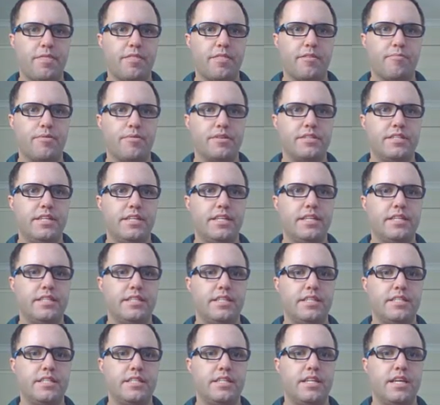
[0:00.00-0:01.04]
the preceding
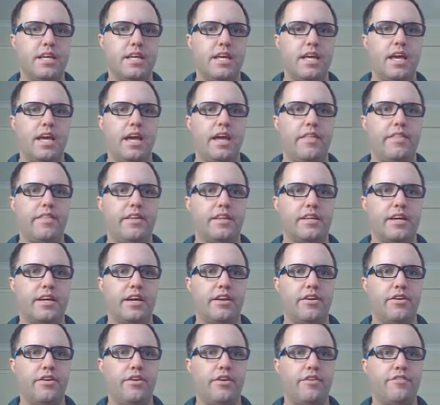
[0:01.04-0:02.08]
digit, and then
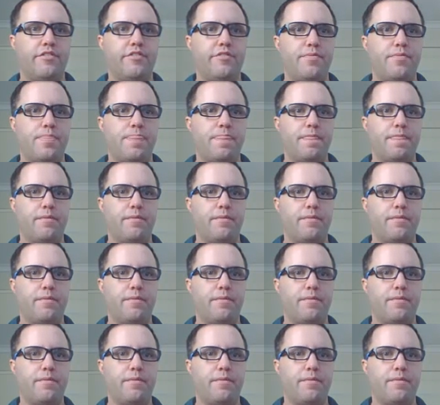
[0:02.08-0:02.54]
cut it off,